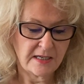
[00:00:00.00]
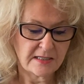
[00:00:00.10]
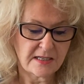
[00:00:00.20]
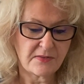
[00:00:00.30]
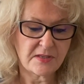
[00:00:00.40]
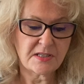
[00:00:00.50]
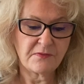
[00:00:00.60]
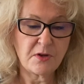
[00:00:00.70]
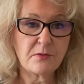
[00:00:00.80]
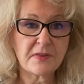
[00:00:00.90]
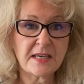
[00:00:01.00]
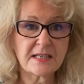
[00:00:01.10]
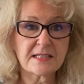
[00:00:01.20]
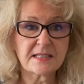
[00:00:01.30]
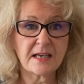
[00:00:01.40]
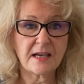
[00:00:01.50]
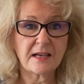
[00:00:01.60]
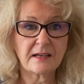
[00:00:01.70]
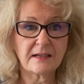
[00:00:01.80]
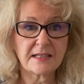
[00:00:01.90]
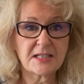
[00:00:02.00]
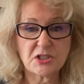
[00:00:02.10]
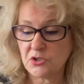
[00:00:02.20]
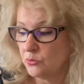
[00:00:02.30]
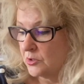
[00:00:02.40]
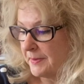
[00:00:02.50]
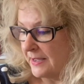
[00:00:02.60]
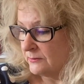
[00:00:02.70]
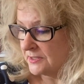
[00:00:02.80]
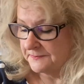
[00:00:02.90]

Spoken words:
So there's a few things I need to talk about.